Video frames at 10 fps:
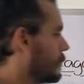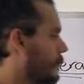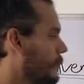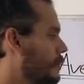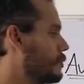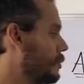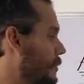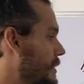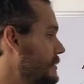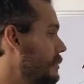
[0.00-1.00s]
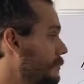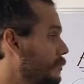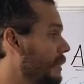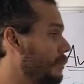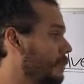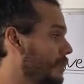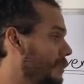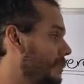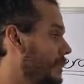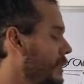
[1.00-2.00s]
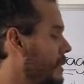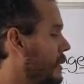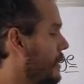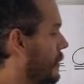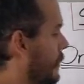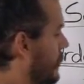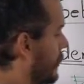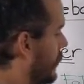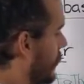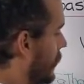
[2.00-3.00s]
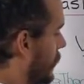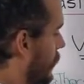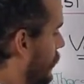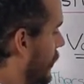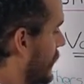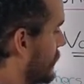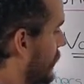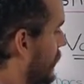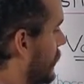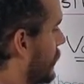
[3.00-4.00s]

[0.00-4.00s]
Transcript: So instead of doing it only 30, you guys did